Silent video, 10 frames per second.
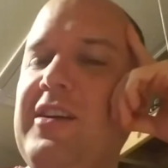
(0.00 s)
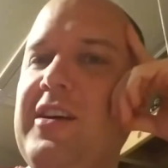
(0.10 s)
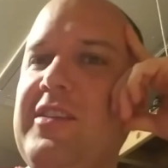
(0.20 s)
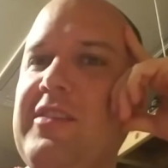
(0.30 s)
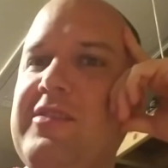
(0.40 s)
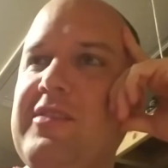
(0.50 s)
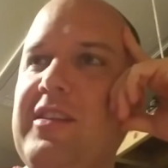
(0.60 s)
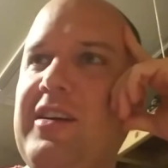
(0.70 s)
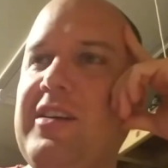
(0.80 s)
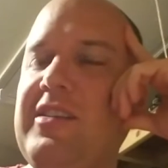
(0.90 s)
on this
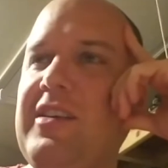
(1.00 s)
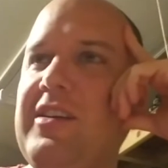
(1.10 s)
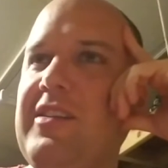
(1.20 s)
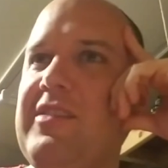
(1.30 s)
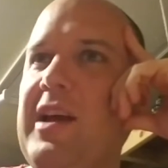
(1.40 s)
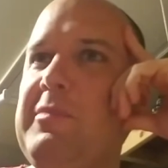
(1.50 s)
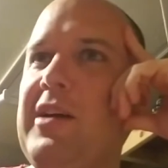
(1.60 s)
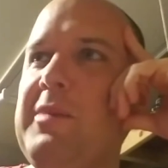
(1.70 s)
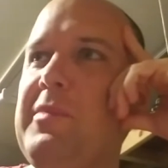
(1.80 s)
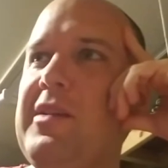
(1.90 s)

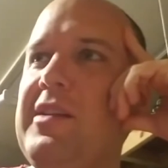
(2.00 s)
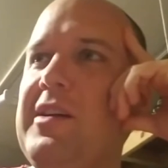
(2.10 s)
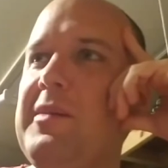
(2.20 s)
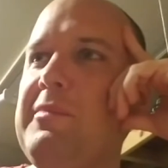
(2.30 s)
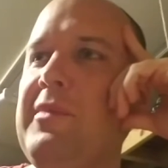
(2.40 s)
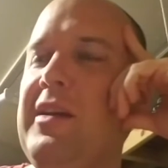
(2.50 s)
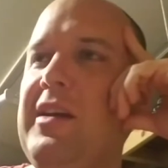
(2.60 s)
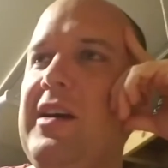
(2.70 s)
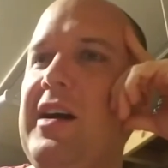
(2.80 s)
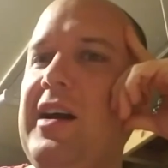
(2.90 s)
laptop, and
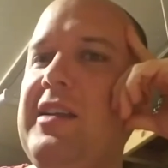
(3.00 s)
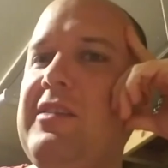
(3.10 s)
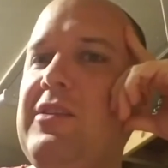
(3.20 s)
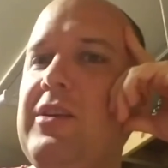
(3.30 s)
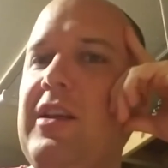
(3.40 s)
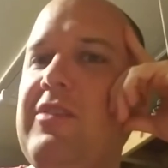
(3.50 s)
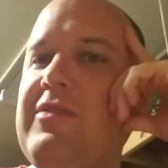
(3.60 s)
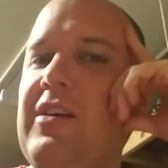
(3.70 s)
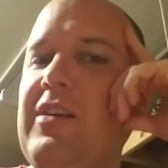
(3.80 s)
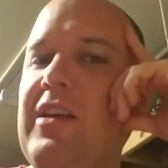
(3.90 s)
I couldn't
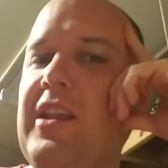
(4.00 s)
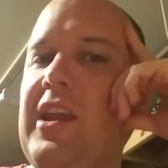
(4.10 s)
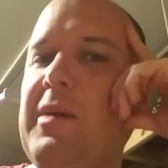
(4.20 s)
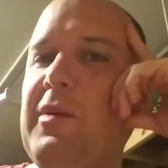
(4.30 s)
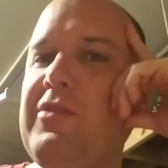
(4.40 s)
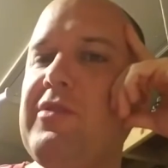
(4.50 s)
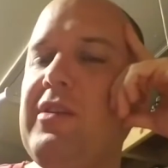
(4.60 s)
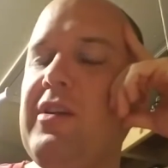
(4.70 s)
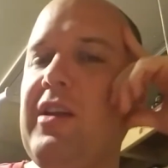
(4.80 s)
install any commercial or